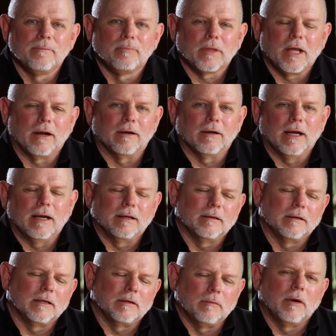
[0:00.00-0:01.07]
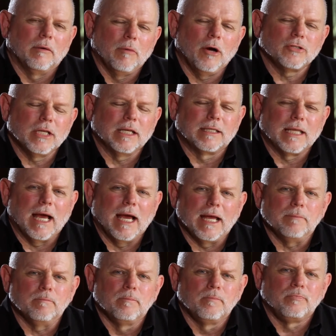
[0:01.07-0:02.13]
Or most of the
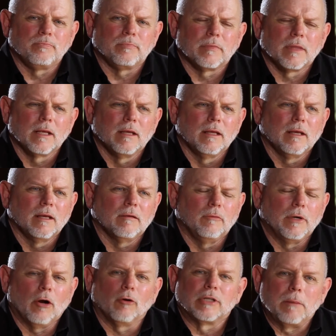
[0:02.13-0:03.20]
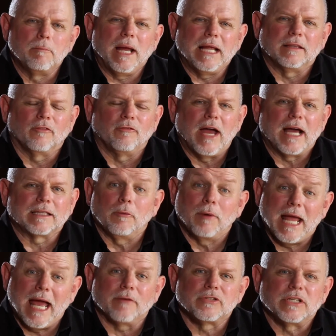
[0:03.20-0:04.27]
time, we don't debate the fact that we
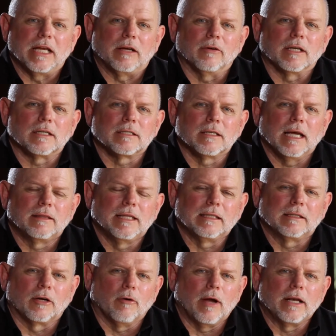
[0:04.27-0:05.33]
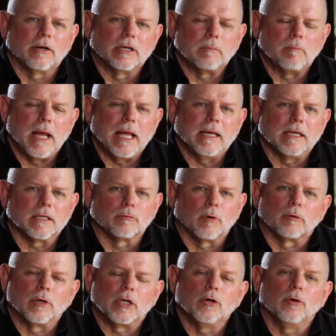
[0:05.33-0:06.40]
have secrets. I think the greater debate is what do we do